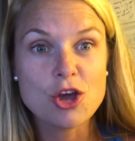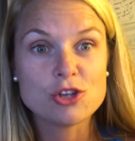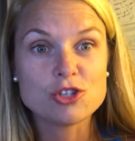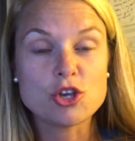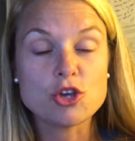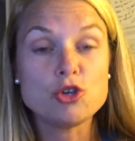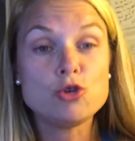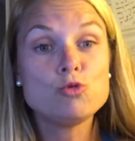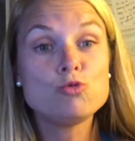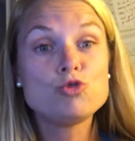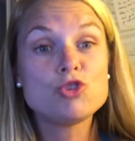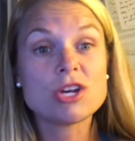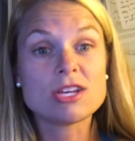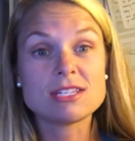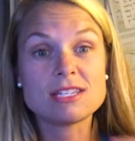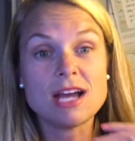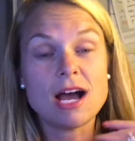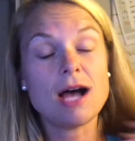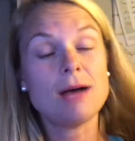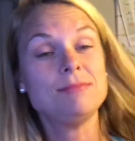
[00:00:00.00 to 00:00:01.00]
So you
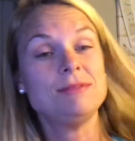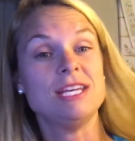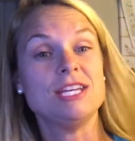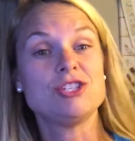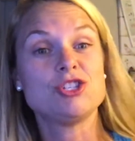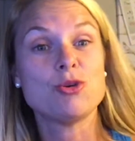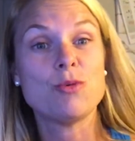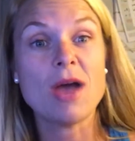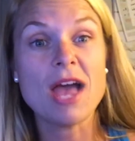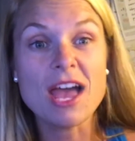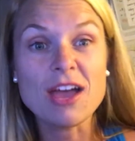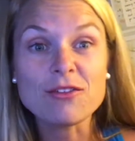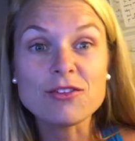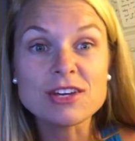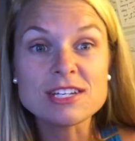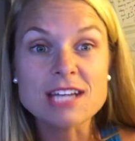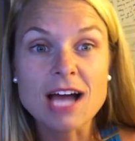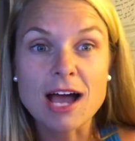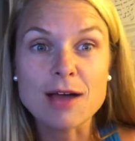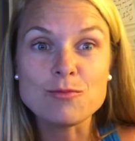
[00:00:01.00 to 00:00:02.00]
just upped it. So
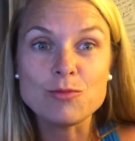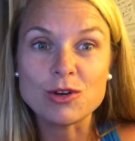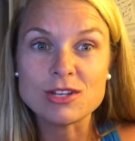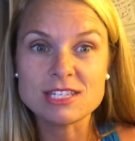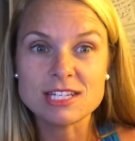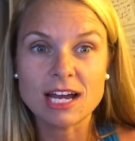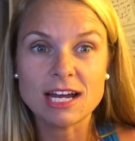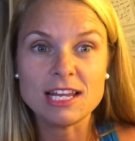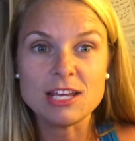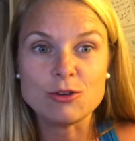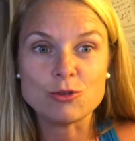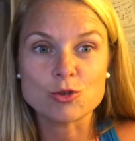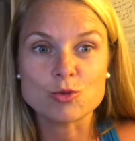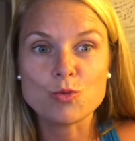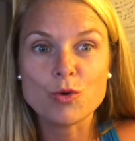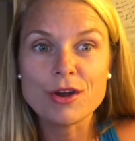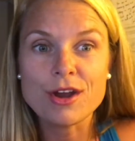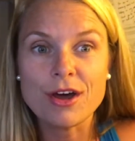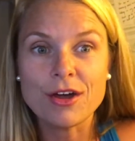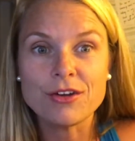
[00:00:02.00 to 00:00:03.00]
every time one side equals
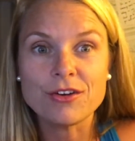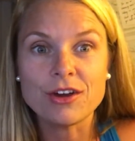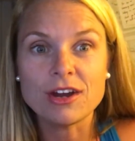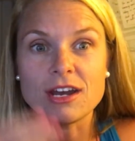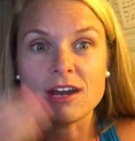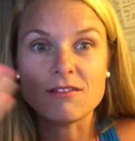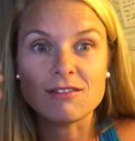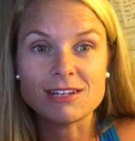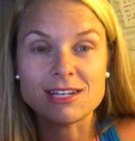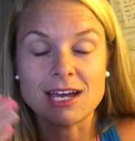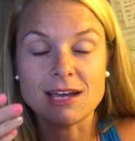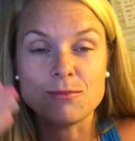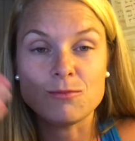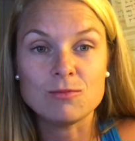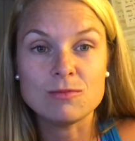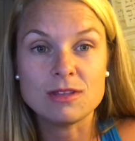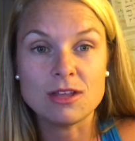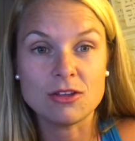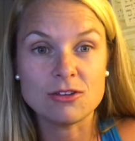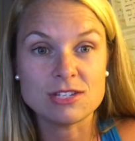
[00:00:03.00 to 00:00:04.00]
100 and every
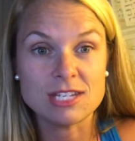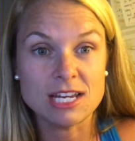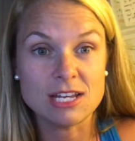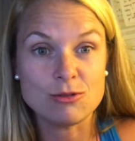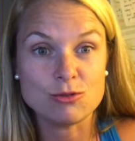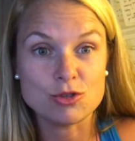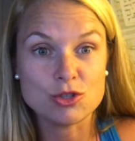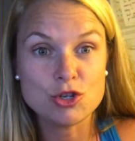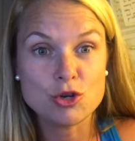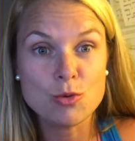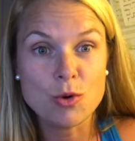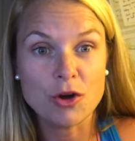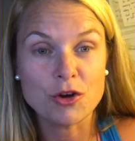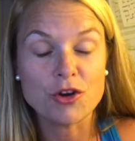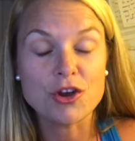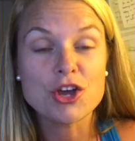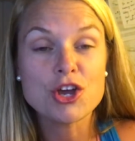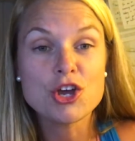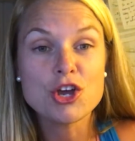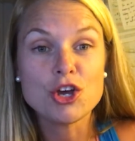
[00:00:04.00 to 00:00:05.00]
time another side equals
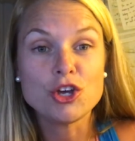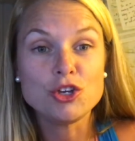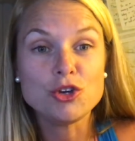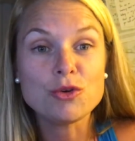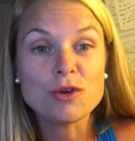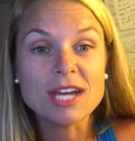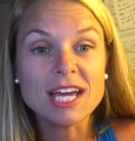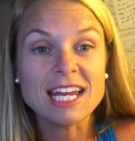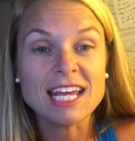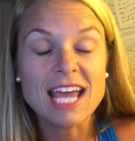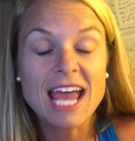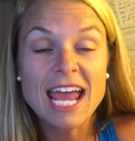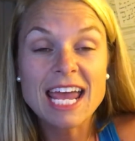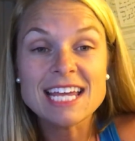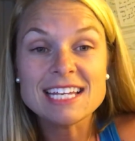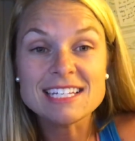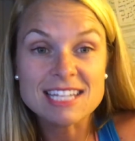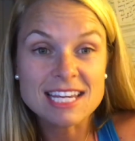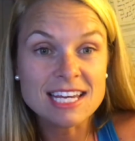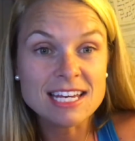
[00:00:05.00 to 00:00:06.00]
200, you're getting
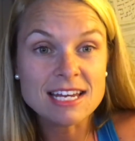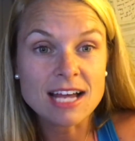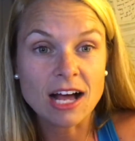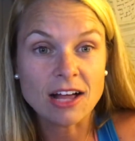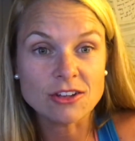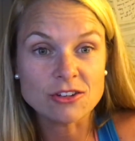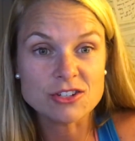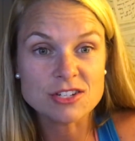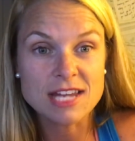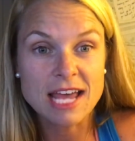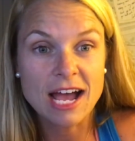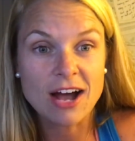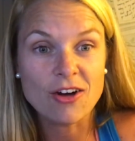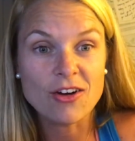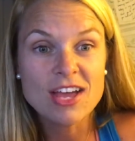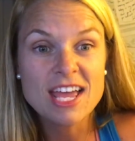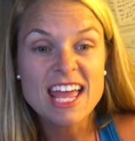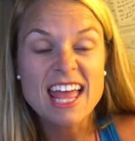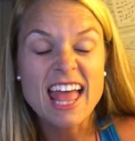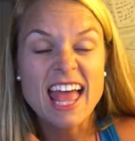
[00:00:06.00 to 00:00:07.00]
$18
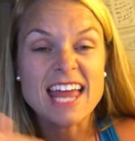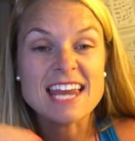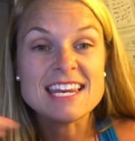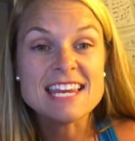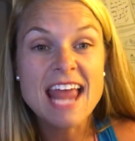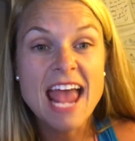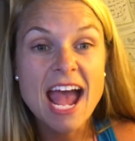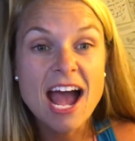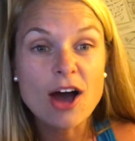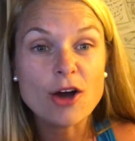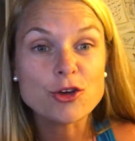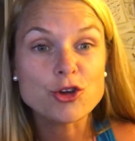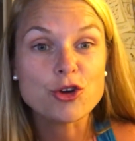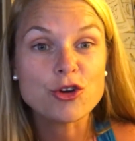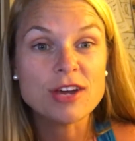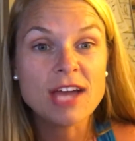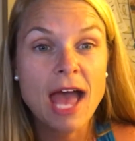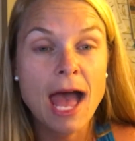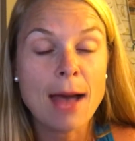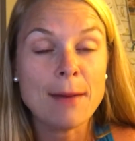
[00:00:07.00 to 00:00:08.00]
now. And now
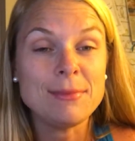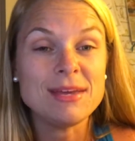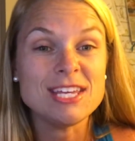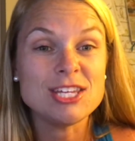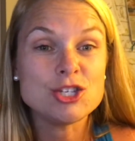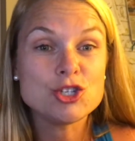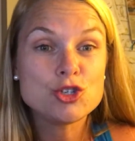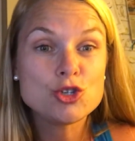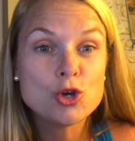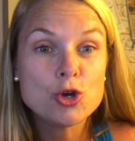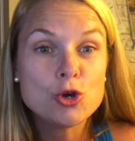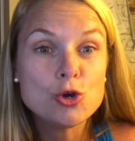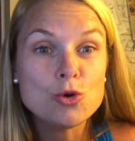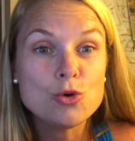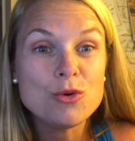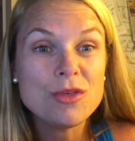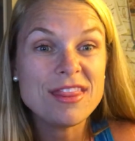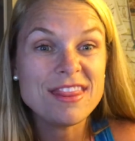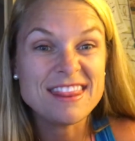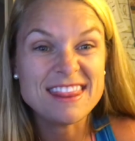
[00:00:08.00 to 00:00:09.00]
your cap is
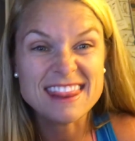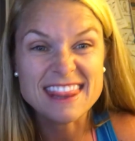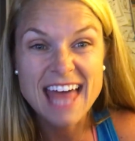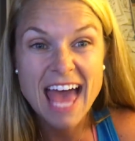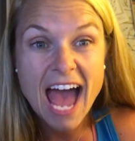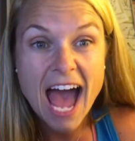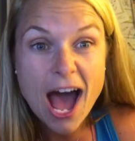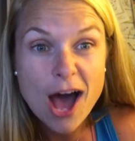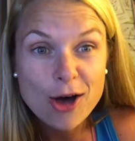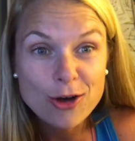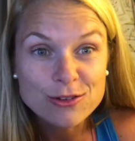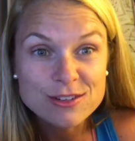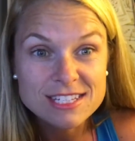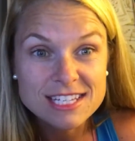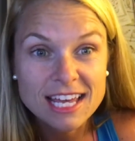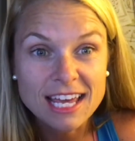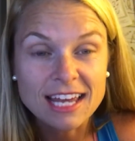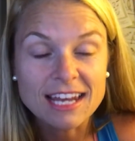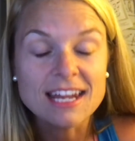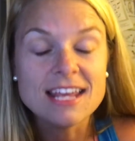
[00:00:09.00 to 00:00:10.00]

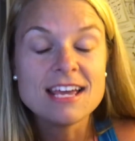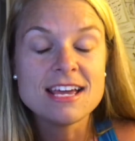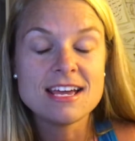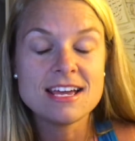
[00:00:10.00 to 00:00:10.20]
2000